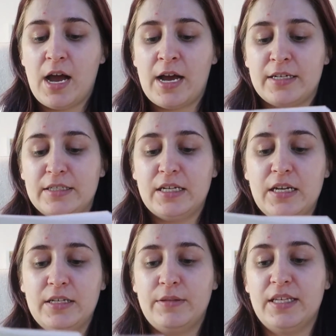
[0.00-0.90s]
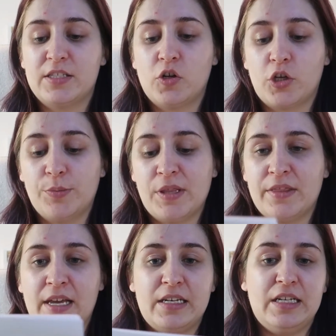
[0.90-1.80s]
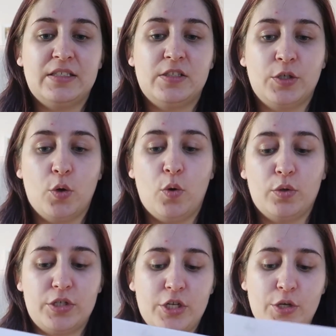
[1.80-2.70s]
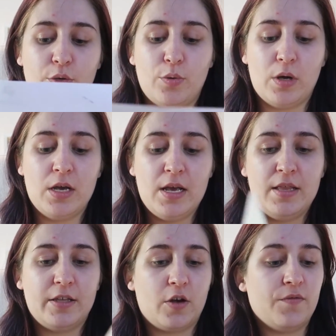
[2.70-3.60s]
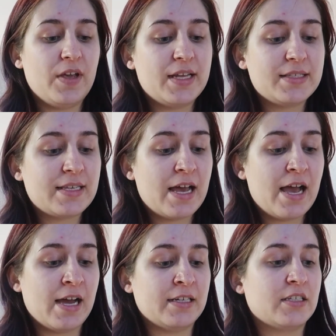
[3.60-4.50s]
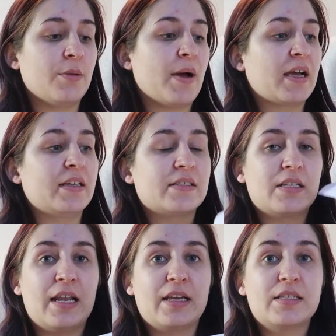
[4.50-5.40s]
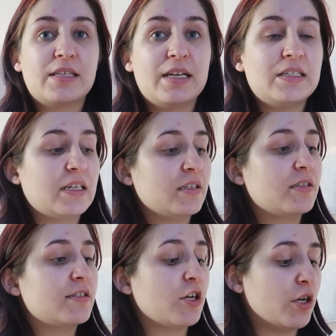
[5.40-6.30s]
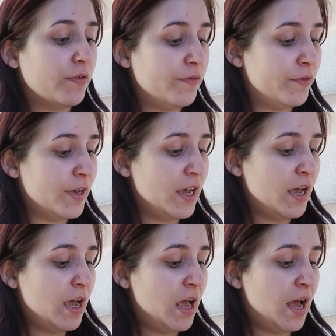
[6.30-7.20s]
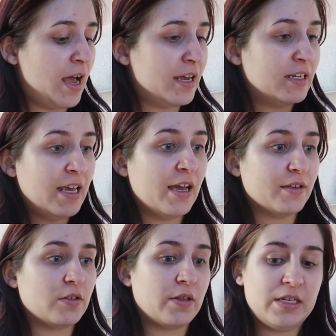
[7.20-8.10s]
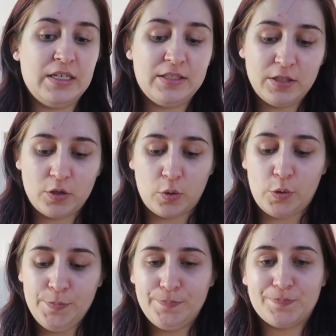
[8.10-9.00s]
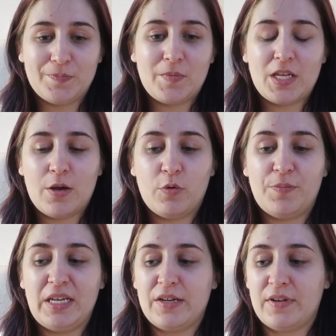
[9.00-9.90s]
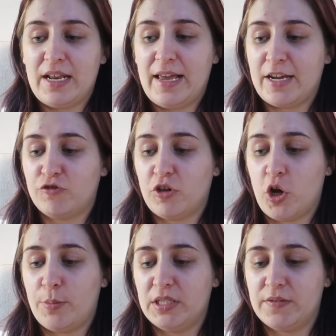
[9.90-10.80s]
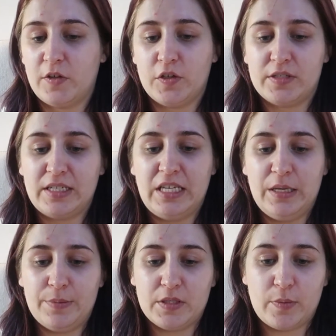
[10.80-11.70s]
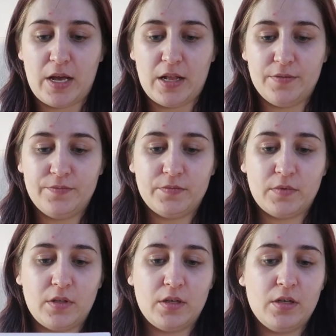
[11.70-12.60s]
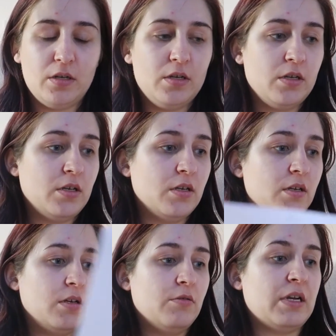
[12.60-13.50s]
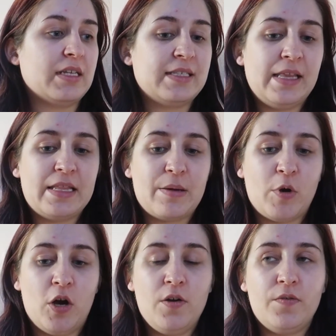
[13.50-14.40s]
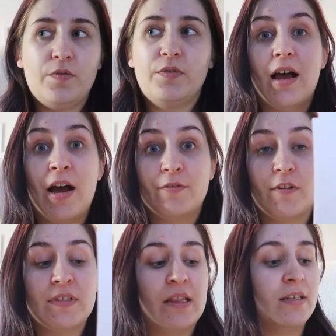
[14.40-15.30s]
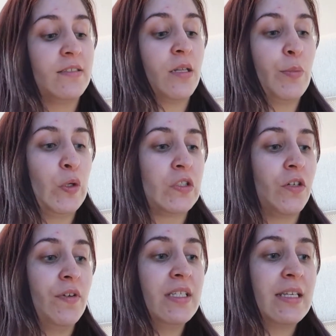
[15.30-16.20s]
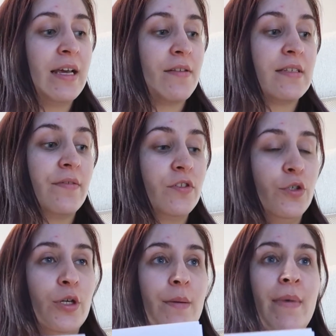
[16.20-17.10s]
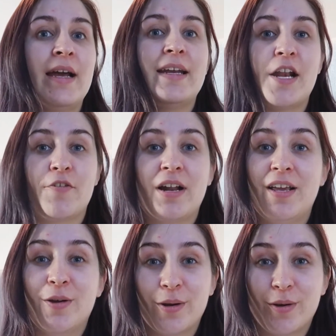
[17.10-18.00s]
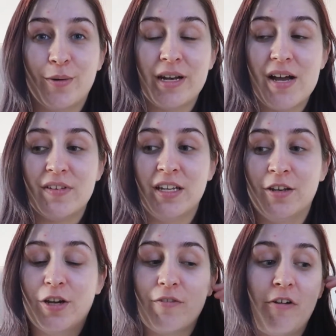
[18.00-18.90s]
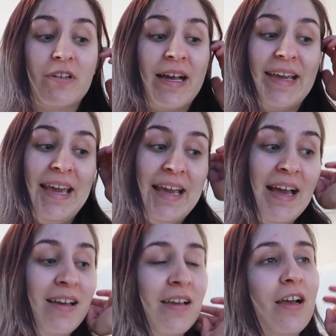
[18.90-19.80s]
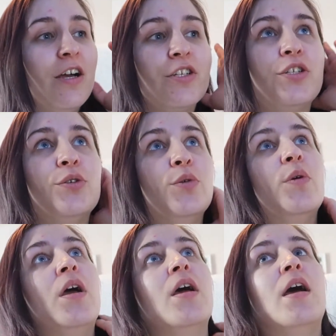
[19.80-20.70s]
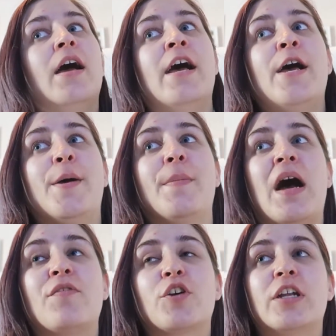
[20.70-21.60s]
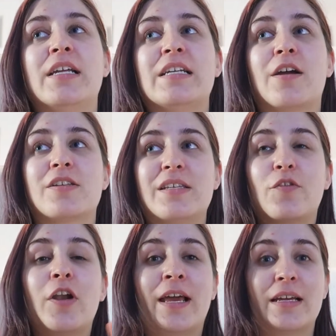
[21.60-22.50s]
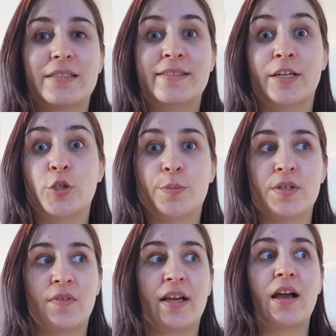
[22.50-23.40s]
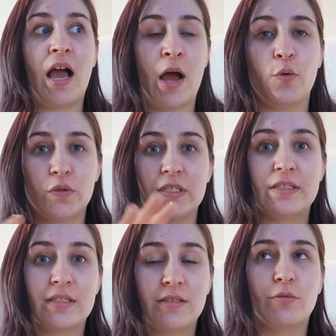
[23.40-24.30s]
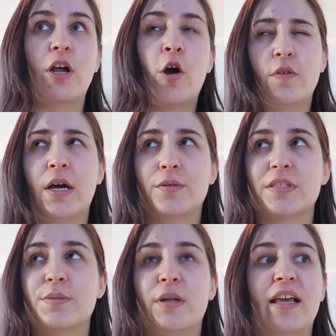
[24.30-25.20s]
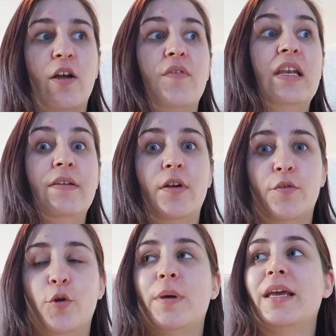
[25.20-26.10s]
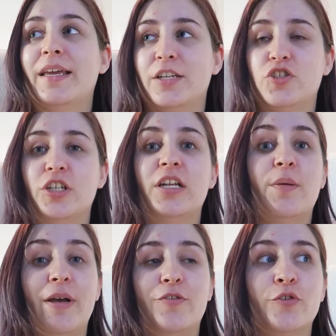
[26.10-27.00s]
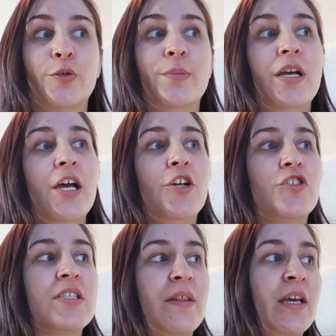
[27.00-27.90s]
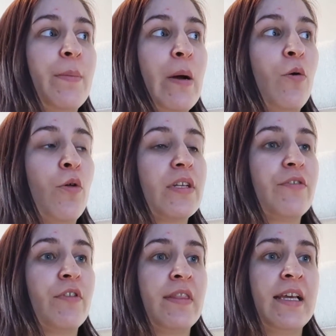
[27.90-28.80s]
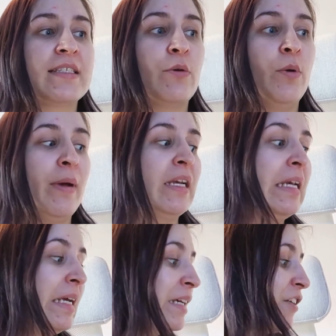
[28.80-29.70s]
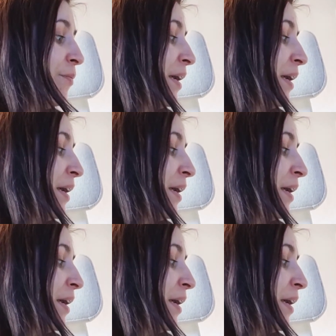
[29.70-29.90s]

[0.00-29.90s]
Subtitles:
and this document then needs to go to the conveyancer, and the bank has like signed it and stuff. And yeah, so that needs to go. We've been given like extra copies for us to keep as well. I need to send them off. After I've sent this to the post office later this afternoon, my nana and I are going to go and have a little look around IKEA to have a good idea, because they've got like setups of like houses, well, not of houses, but like of a living room and a kitchen and a bedroom, just to think about all the different things that we might need. I've